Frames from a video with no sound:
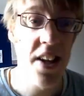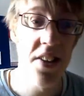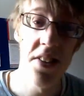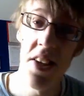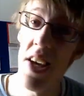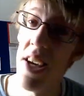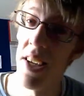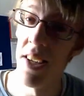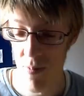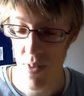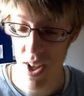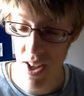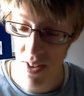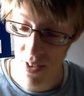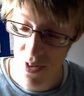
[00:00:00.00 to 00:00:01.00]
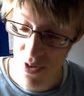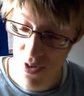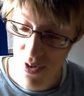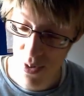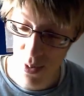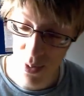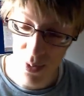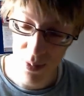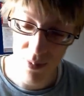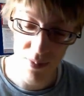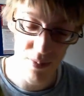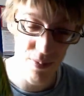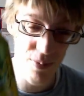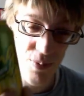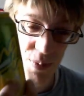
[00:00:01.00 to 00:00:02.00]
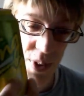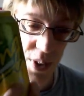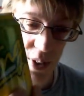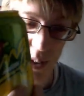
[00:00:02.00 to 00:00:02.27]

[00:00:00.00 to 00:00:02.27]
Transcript: "Anting," ting. And I just thought, when